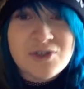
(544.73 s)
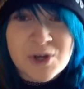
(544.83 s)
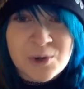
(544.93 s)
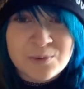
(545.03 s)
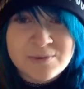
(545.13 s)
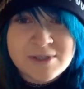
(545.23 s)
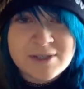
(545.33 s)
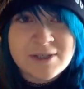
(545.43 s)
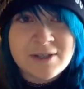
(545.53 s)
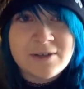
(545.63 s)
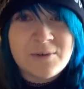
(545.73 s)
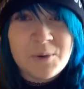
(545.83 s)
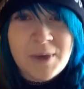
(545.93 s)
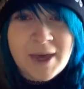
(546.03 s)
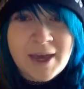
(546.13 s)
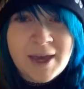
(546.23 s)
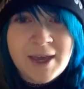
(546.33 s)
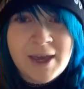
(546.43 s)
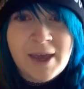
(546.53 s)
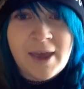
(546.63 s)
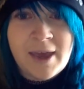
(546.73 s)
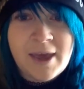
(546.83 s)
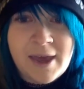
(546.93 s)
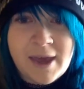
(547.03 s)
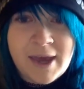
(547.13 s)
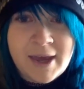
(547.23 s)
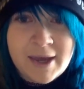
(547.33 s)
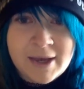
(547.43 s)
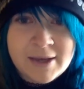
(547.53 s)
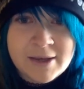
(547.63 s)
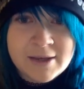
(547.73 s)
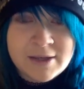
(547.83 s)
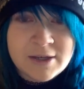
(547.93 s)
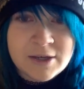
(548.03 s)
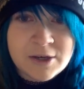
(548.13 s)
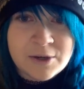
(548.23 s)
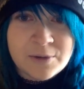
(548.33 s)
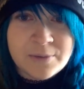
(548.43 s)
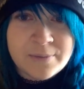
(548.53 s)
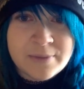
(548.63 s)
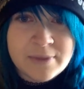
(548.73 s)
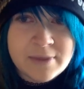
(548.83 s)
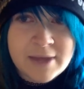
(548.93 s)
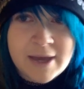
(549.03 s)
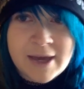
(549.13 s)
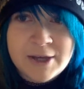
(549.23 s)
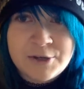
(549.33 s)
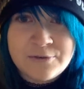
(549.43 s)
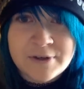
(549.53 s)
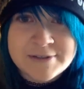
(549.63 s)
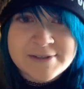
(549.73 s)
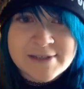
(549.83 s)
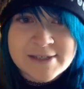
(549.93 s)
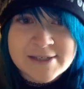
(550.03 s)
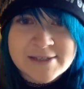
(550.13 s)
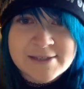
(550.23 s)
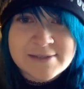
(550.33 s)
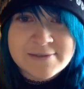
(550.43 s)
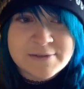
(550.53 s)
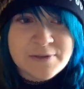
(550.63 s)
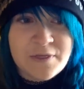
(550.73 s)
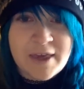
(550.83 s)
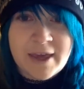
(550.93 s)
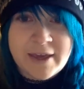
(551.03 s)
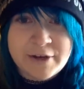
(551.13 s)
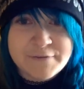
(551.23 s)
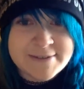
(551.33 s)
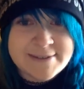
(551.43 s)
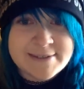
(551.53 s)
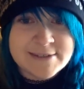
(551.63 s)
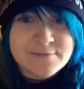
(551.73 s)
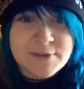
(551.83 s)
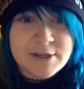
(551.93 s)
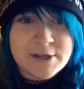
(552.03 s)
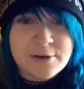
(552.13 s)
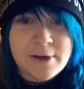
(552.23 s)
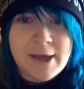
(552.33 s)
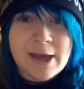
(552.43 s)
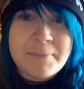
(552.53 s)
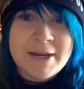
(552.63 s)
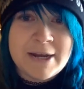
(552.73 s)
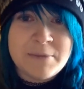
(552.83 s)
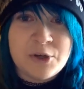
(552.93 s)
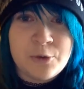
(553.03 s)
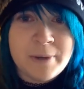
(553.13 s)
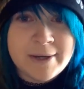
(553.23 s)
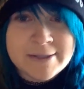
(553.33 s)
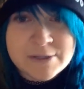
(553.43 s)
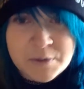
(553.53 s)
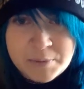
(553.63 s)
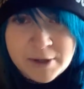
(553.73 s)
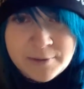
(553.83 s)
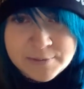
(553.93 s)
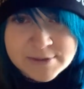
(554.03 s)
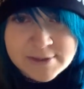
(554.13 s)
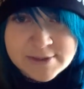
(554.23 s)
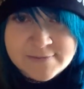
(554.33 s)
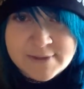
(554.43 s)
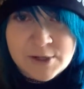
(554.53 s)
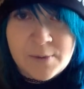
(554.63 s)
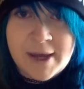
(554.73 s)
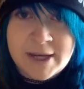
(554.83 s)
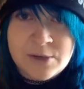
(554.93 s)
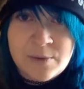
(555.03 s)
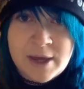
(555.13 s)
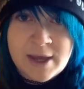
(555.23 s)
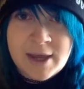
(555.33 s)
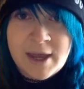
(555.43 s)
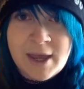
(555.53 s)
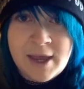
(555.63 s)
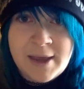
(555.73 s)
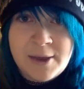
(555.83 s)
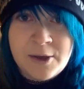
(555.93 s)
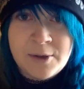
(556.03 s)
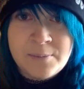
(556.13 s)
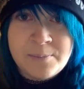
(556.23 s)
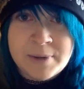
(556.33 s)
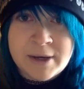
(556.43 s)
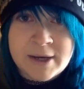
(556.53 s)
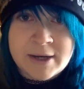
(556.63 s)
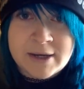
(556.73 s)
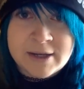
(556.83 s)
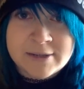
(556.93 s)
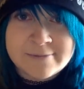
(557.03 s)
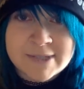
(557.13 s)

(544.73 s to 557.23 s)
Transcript: don't. Okay? And, you know, the guy who runs this thing, and if he sees this video, I mean, I'm a nobody, so he probably won't see this video anyway, but, uh,